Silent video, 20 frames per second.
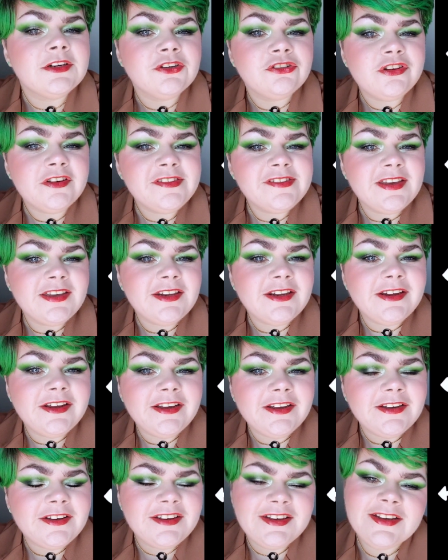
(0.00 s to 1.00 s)
Just
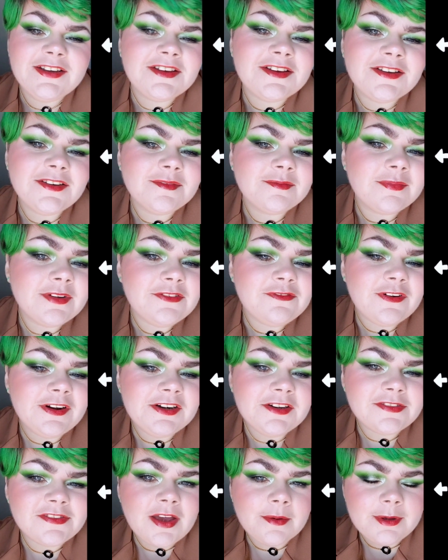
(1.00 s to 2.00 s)
kidding. My friend
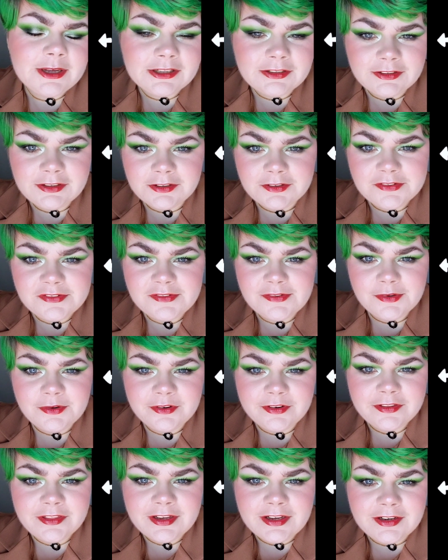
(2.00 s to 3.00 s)
is coming a little
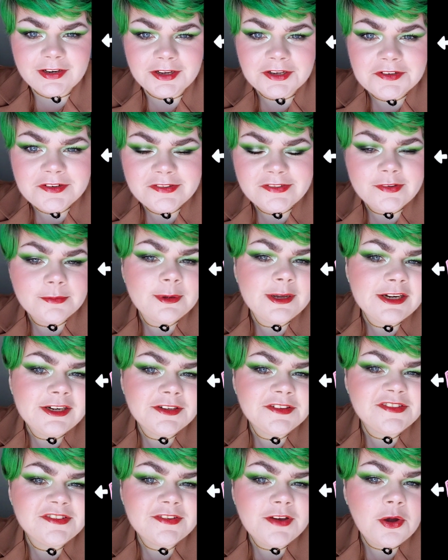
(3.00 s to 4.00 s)
sooner than
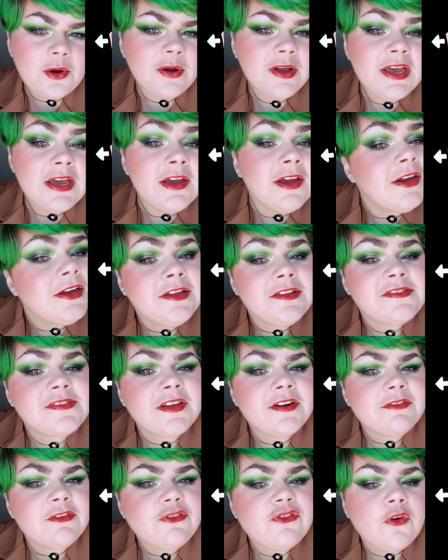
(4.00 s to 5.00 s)
anticipated, so instead
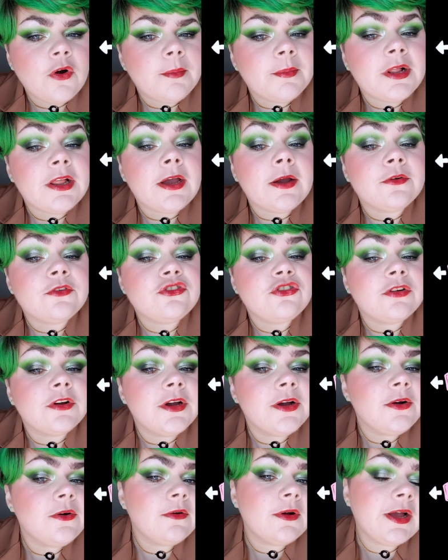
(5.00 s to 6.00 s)
of a formal
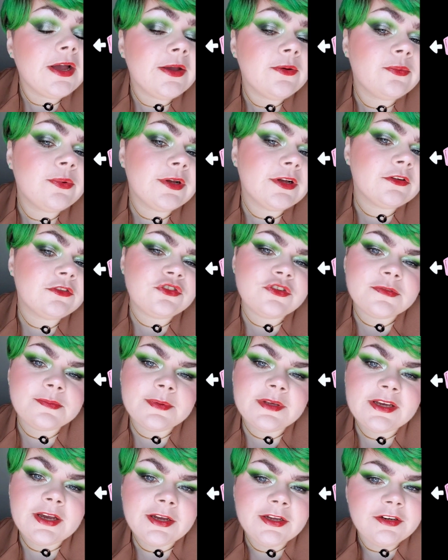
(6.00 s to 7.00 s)
outro, I will just
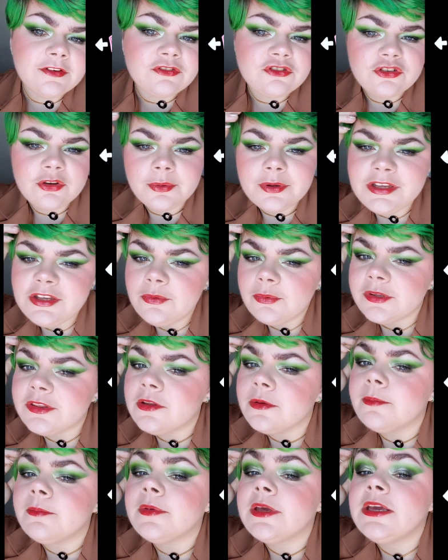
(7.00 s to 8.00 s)
be kind of showing you what the
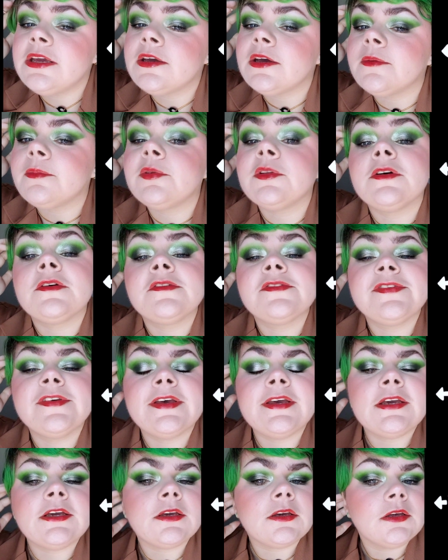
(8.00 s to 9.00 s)
makeup looks
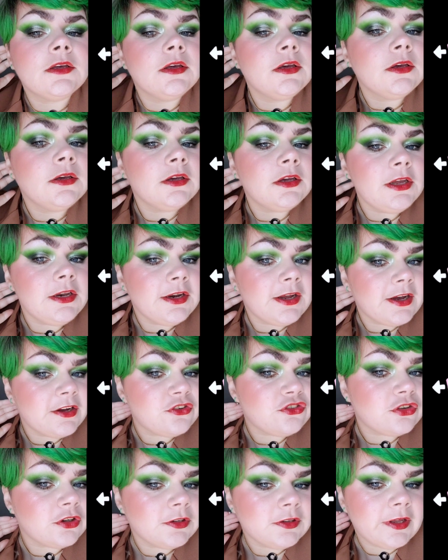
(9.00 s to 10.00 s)
like in
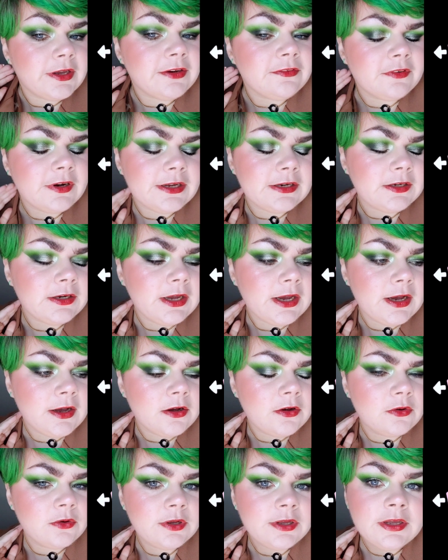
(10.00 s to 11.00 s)
natural light right
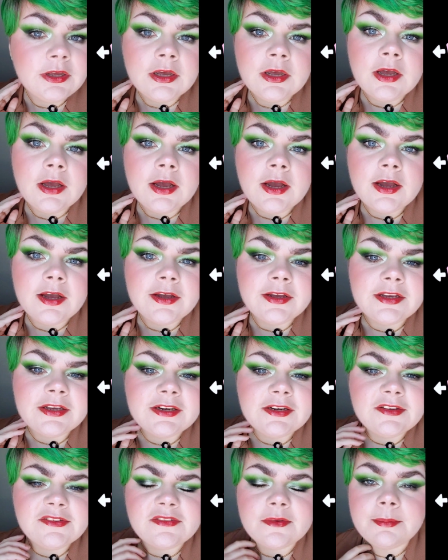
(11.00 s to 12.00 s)
now. It
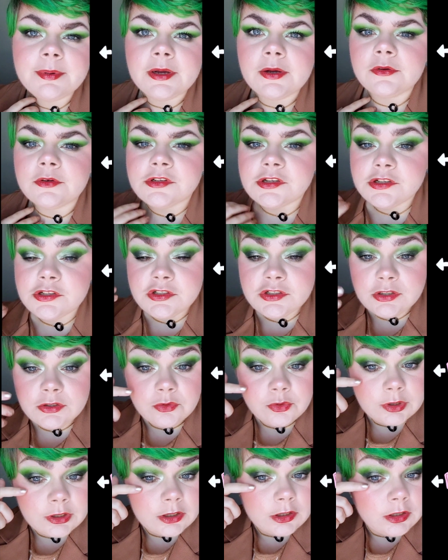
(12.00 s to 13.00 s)
is about
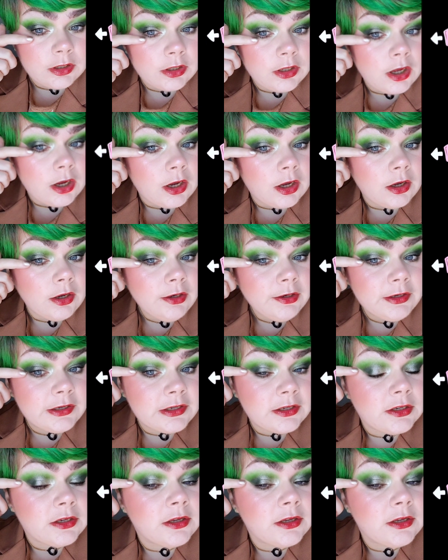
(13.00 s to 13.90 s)
2 o'clock.